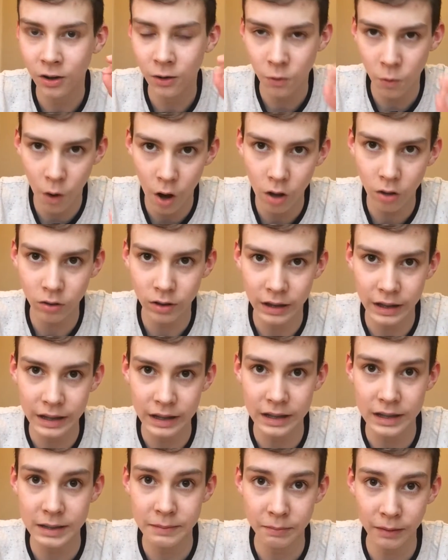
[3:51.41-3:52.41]
quality
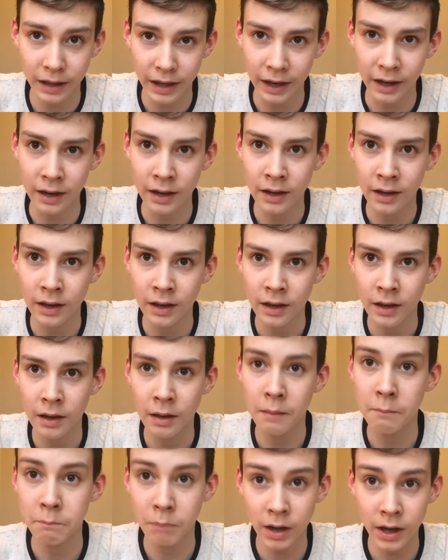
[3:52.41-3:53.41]
display,
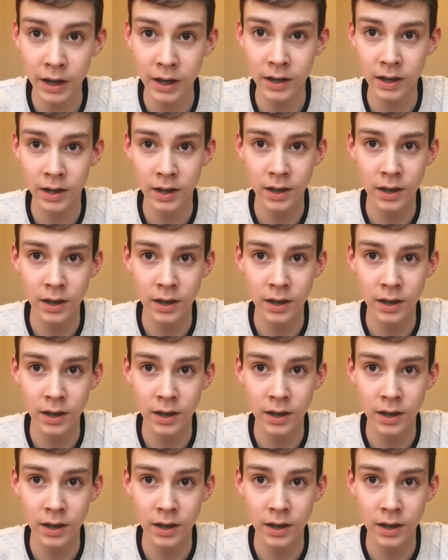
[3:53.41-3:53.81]
but